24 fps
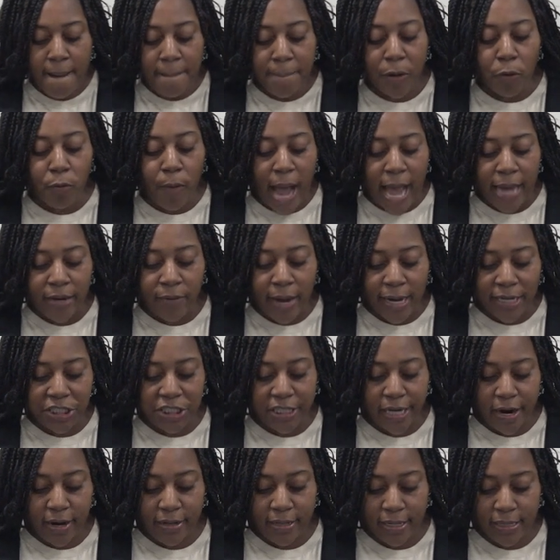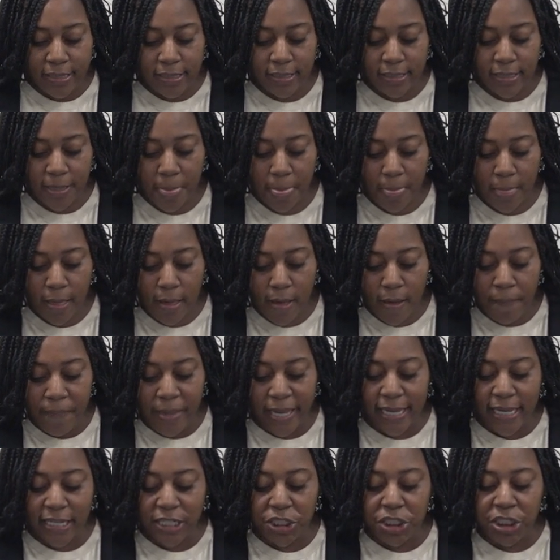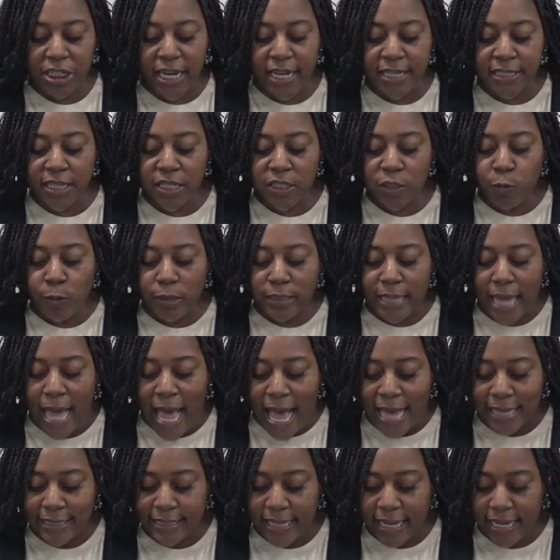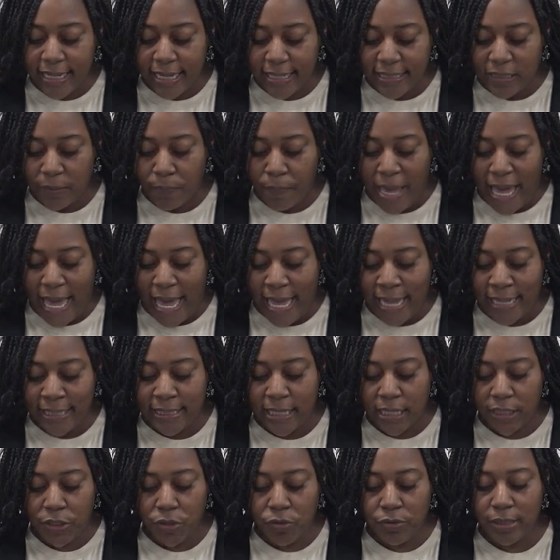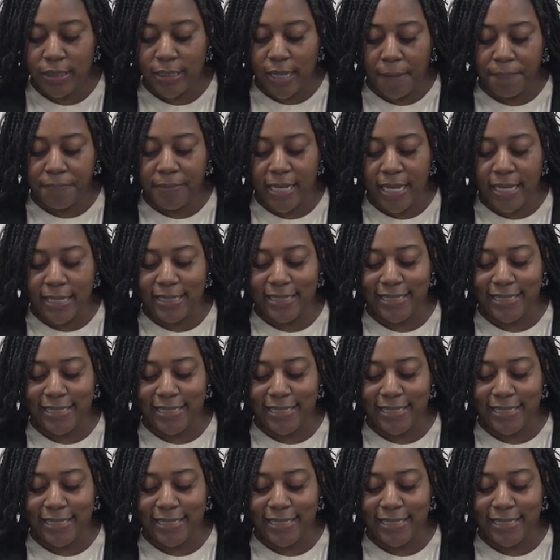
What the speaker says: But why do I share this? Because Jesus was asking this man to do something